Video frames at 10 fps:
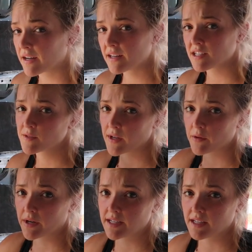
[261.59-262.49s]
not gonna
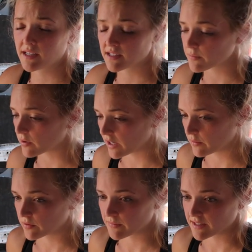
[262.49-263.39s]
explain what I did because it
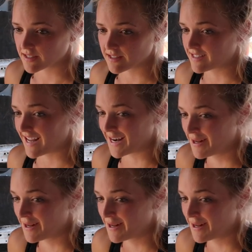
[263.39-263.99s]
probably wouldn't make sense to